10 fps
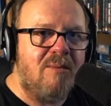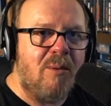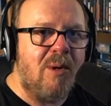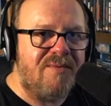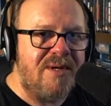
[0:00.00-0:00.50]

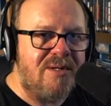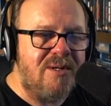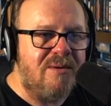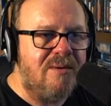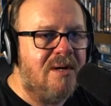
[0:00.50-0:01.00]
what they
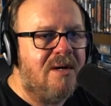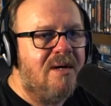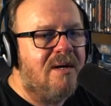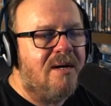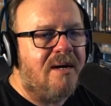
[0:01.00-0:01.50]
do.
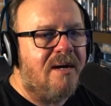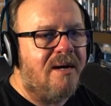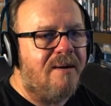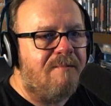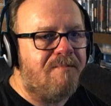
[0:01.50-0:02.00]

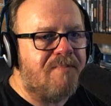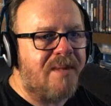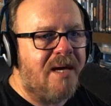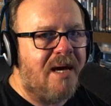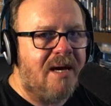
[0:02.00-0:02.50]

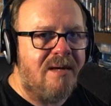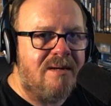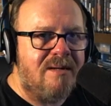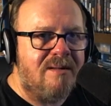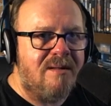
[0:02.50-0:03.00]

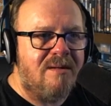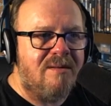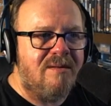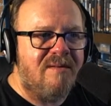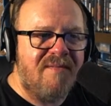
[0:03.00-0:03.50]
And
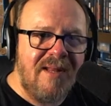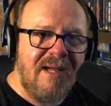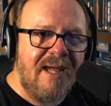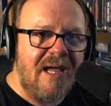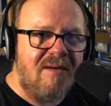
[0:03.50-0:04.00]
the feeling
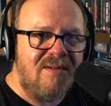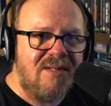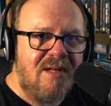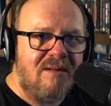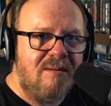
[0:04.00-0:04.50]
I have is
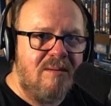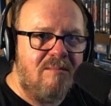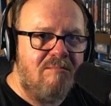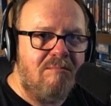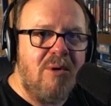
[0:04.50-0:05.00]
that
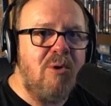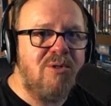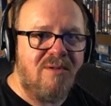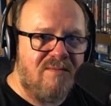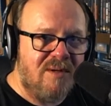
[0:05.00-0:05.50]

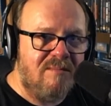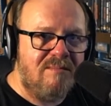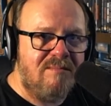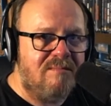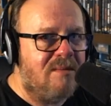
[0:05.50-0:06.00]
most of them,
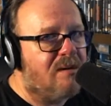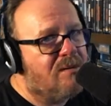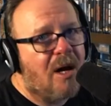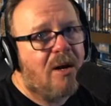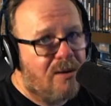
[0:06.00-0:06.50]

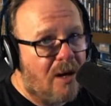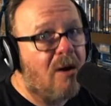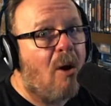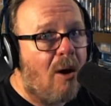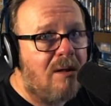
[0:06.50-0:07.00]
not
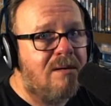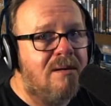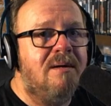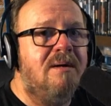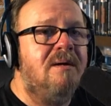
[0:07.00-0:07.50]
all,
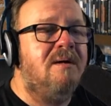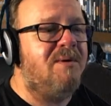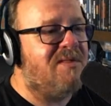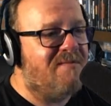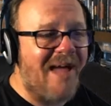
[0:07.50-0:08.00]

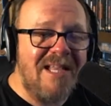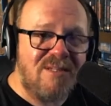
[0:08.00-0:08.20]
but the vast